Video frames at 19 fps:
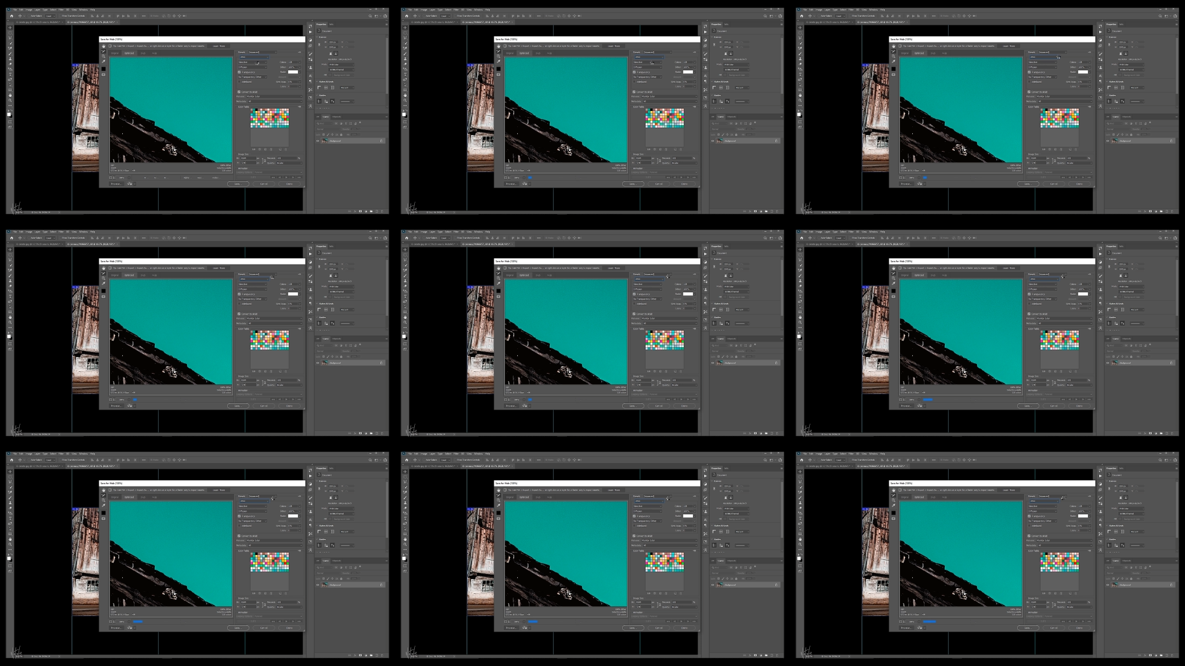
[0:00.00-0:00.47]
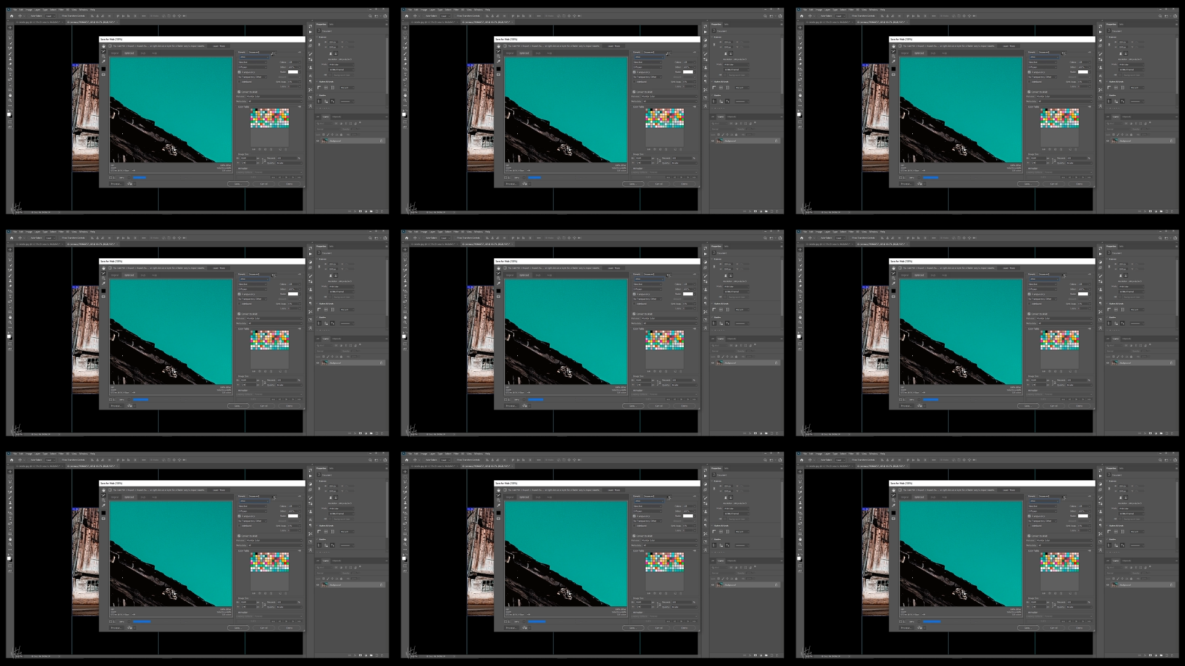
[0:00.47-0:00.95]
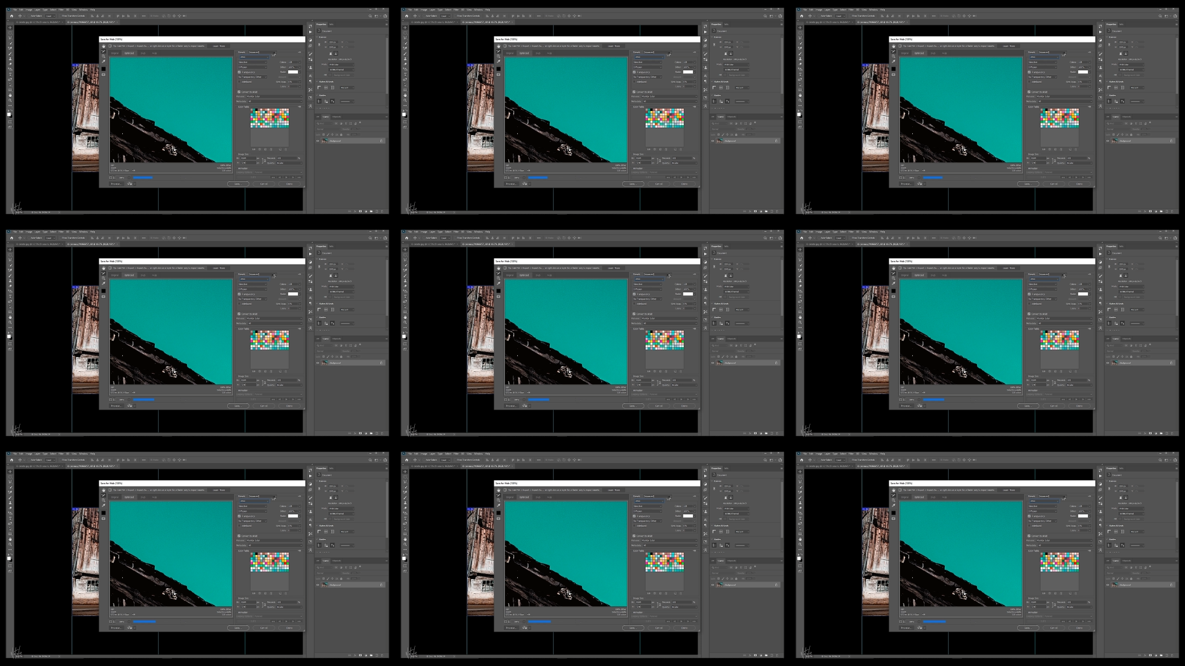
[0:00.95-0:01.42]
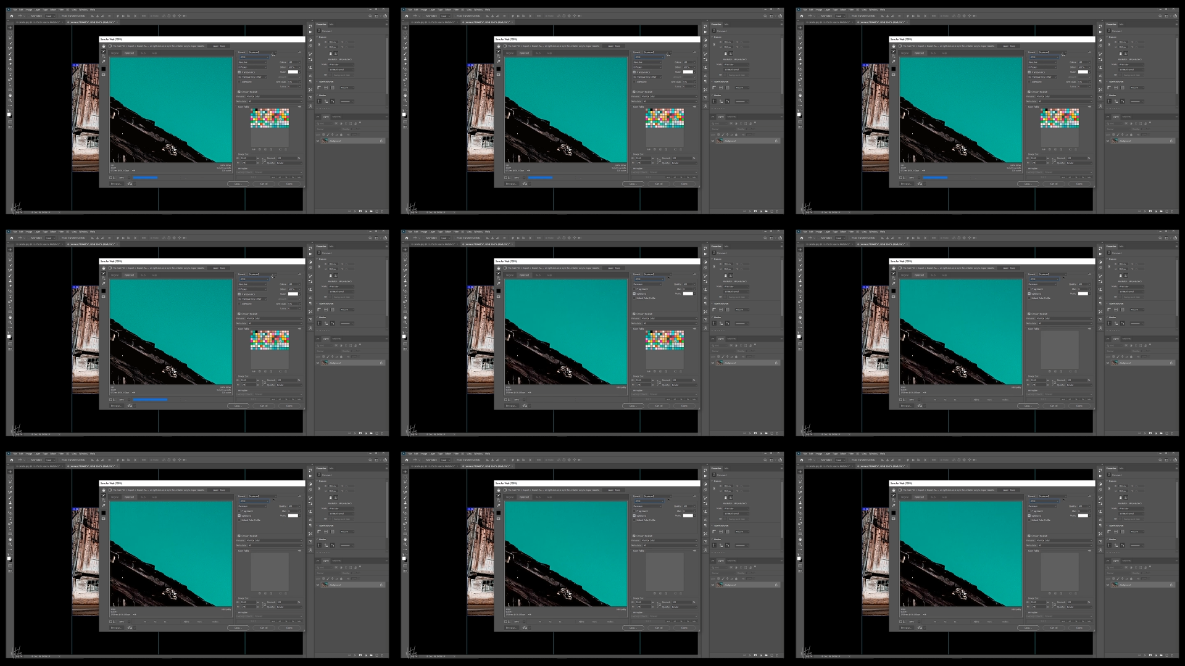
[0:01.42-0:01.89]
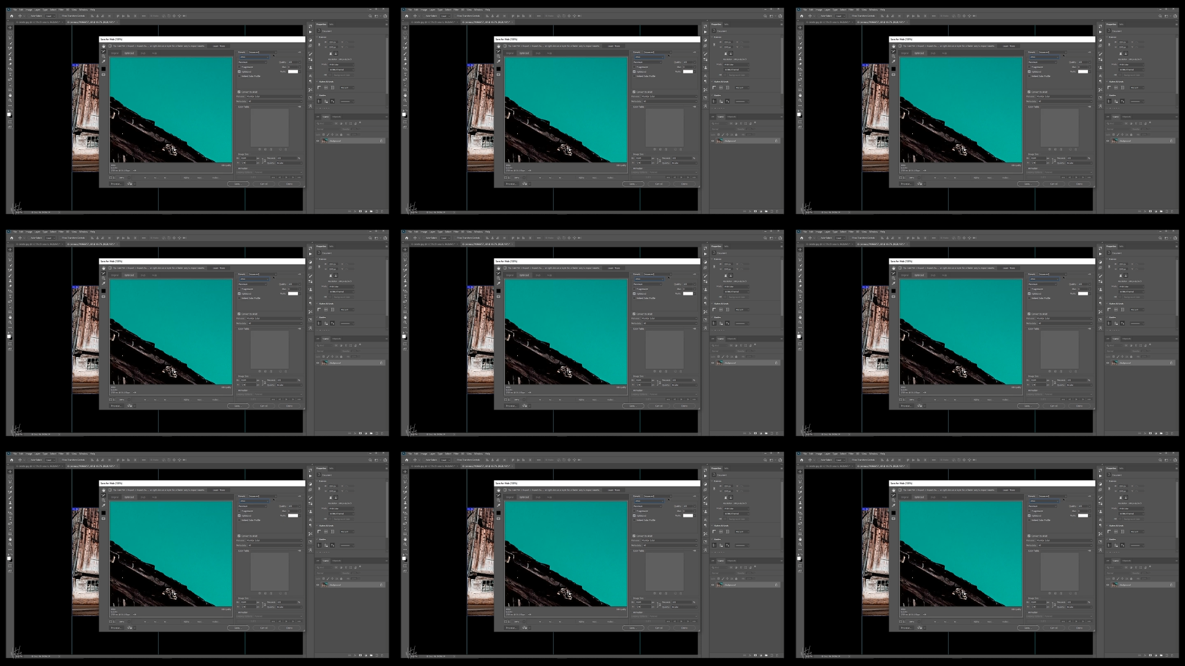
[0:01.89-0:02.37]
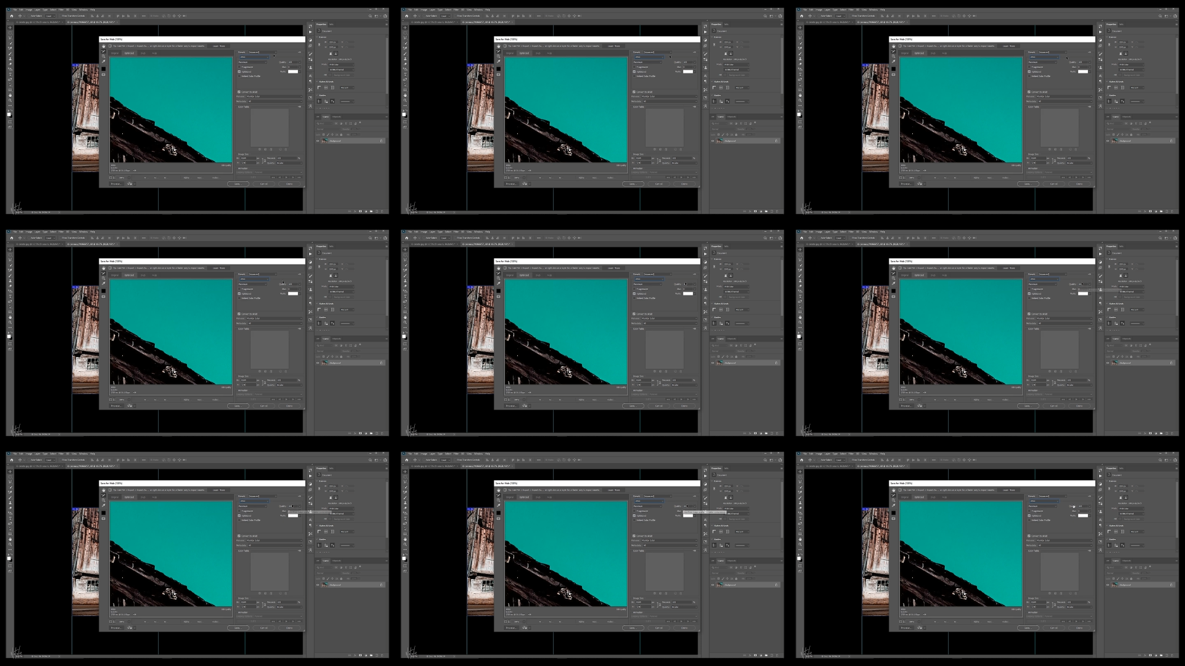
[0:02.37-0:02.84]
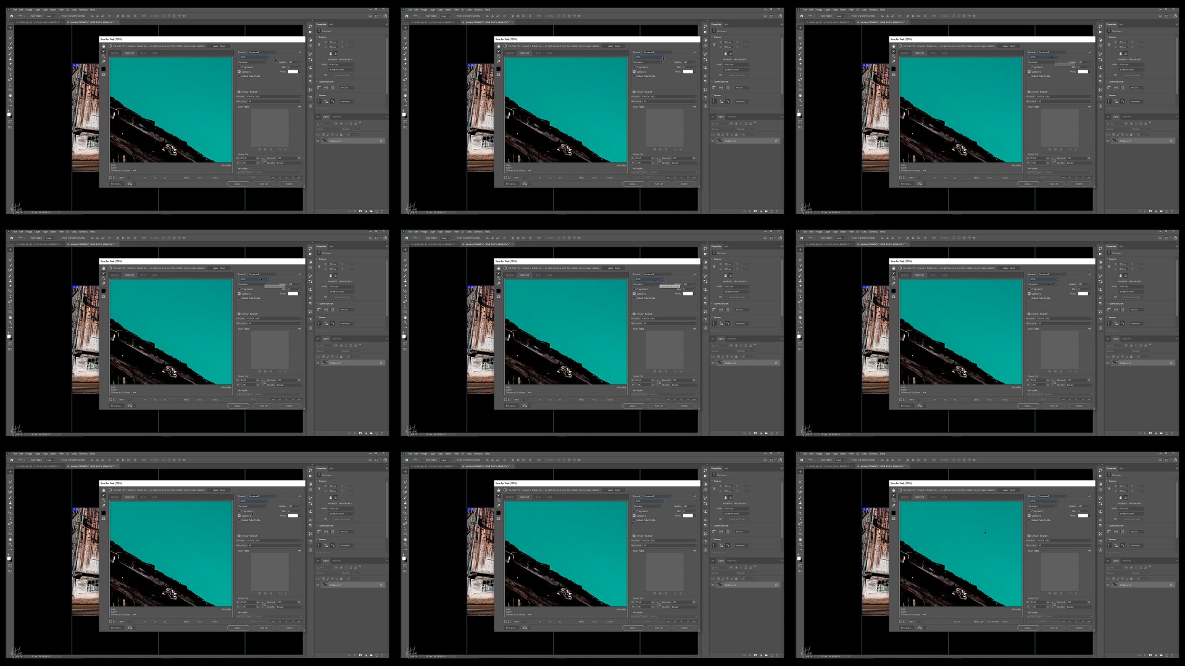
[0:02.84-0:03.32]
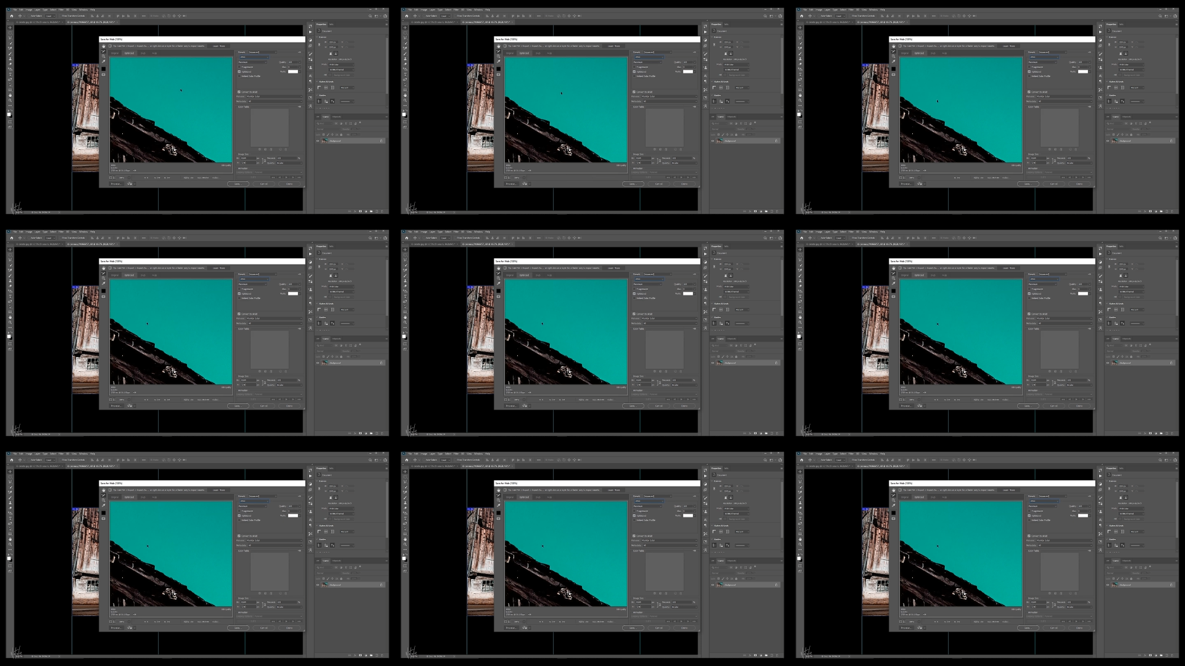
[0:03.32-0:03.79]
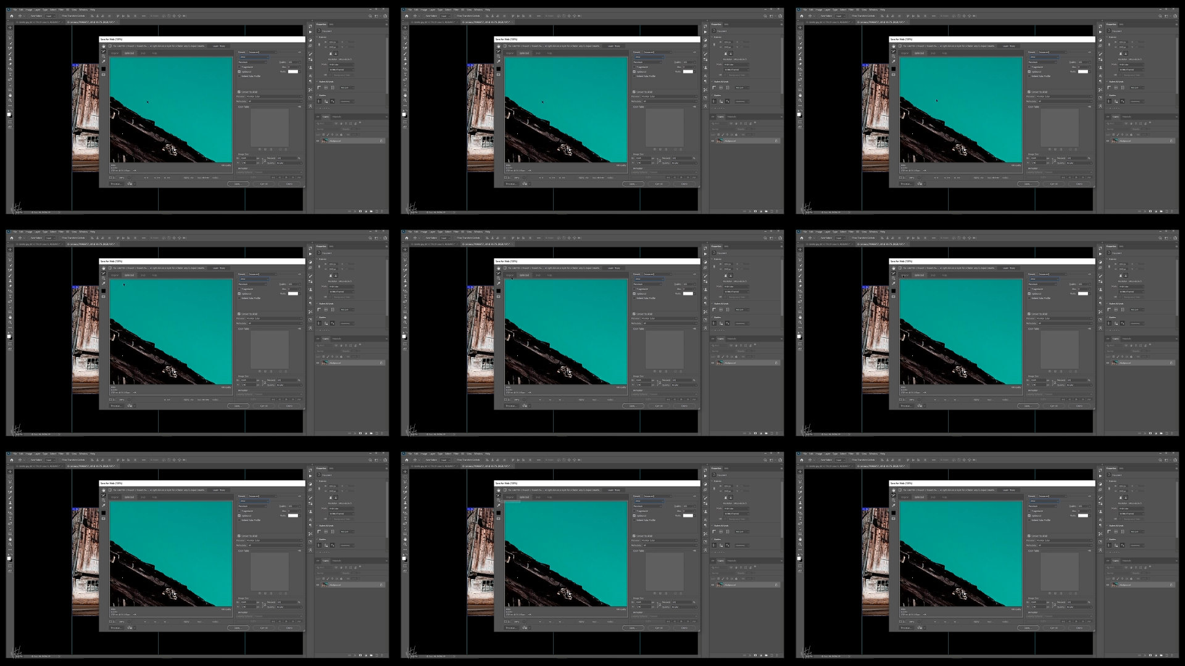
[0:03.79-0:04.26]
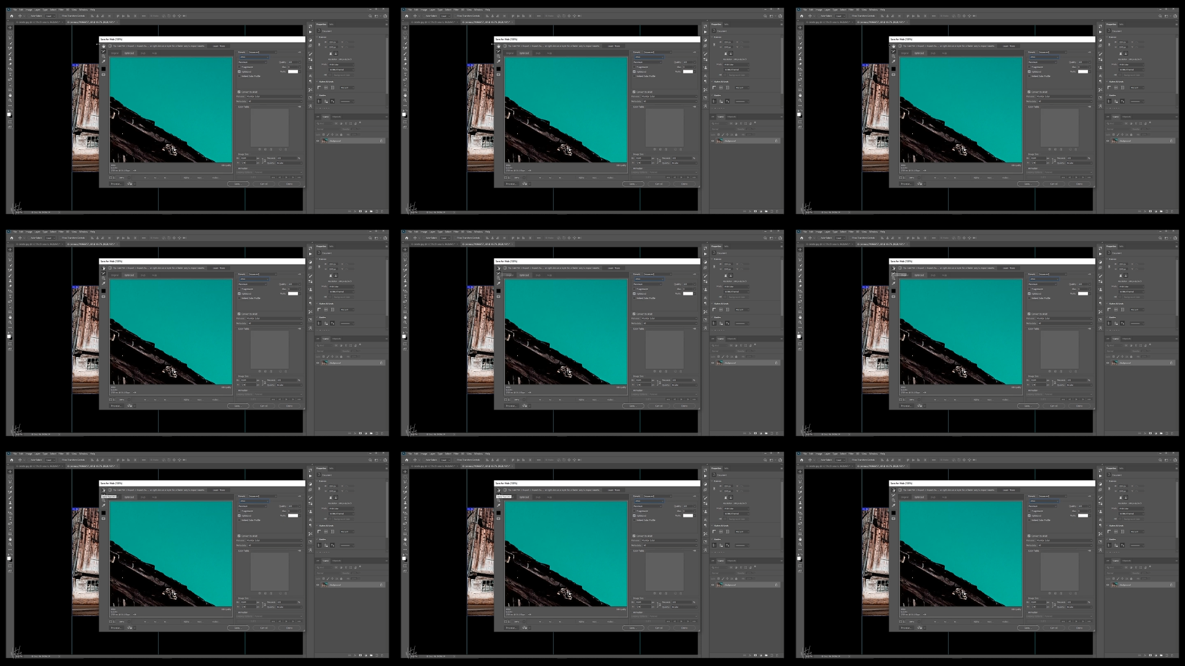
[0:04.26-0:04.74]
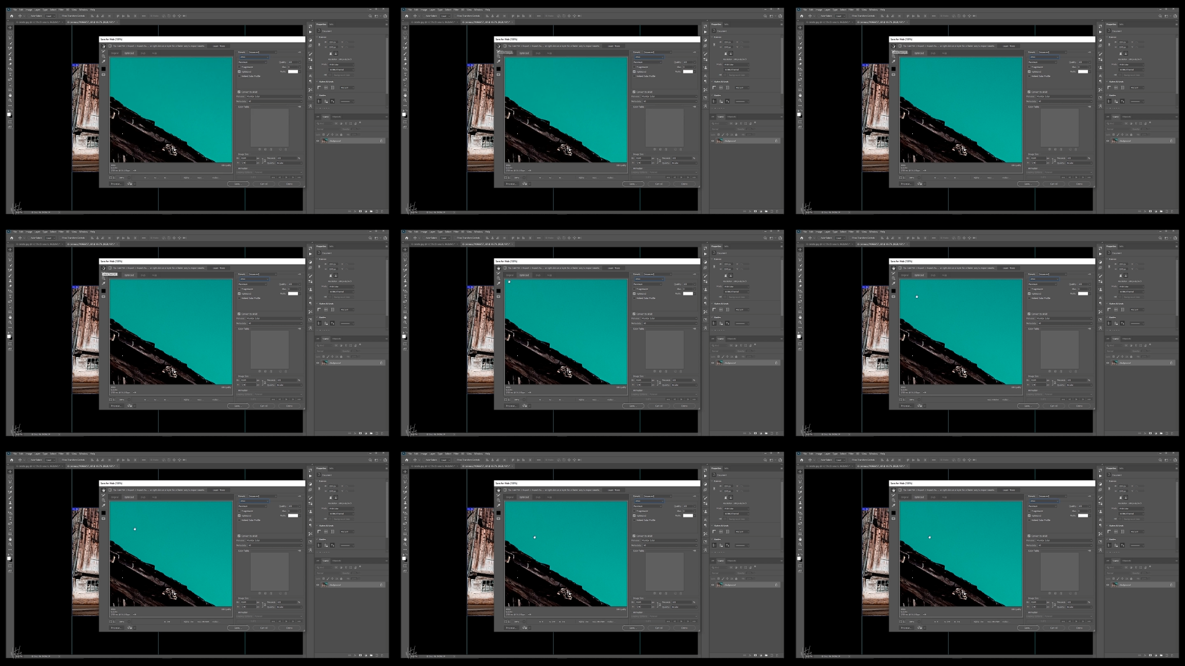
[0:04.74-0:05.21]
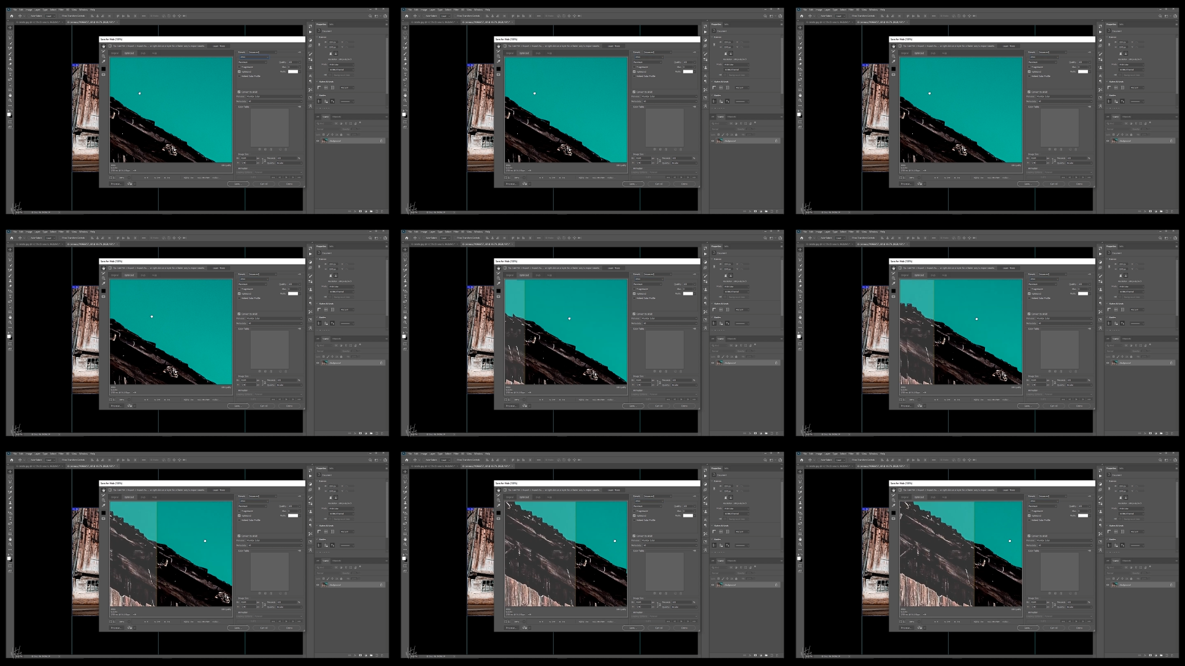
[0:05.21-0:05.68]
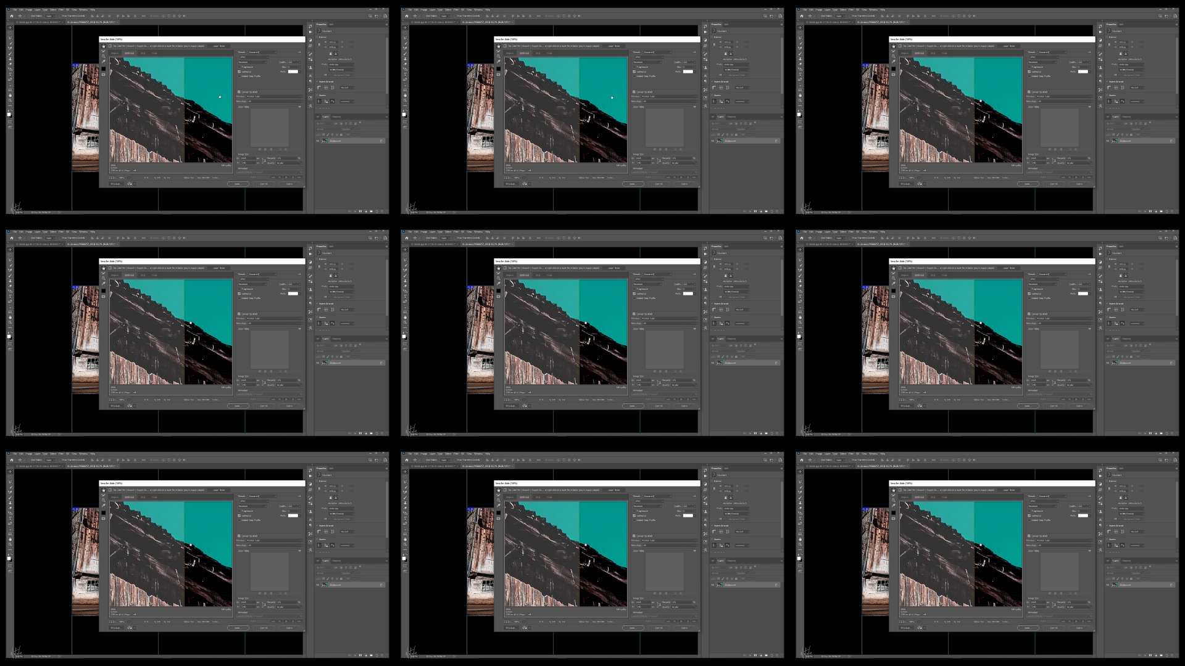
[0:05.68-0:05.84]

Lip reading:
No face is visible, so there are no lips to read.